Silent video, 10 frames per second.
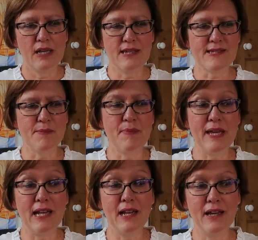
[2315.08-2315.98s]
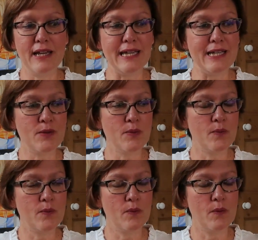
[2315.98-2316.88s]
It's a bit like
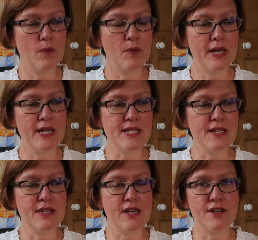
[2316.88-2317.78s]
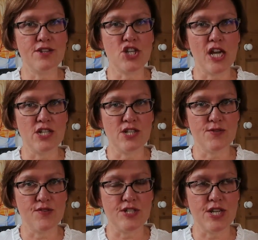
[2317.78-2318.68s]
when I did the Earth
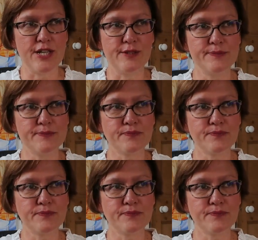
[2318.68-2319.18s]
Changes video